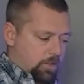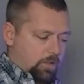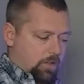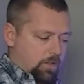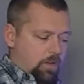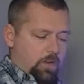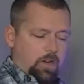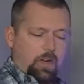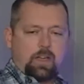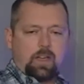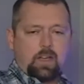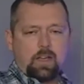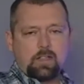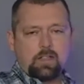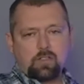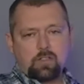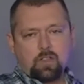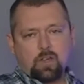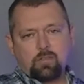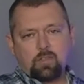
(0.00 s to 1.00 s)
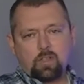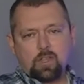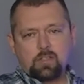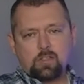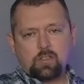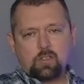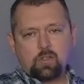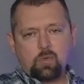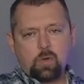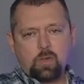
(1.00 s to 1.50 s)
Alright guys, so I've
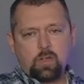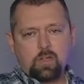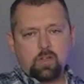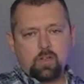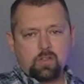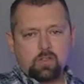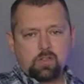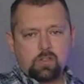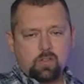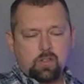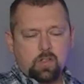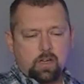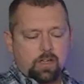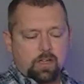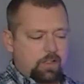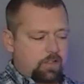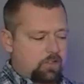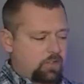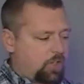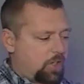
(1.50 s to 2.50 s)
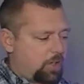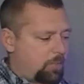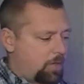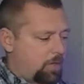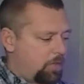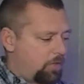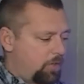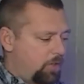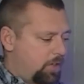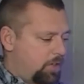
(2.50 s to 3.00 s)
launched the window so that I can check my
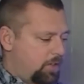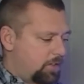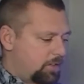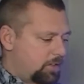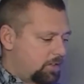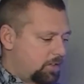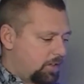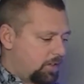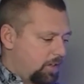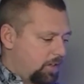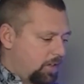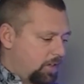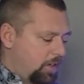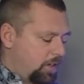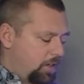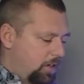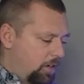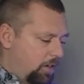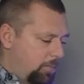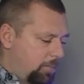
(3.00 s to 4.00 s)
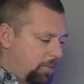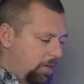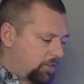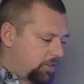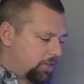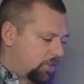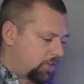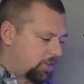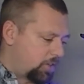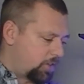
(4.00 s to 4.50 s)
readings. I'm about
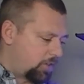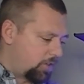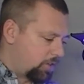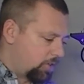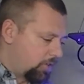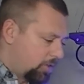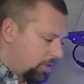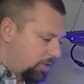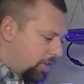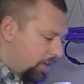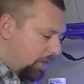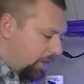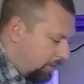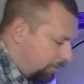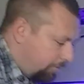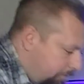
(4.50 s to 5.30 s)
to start doing that.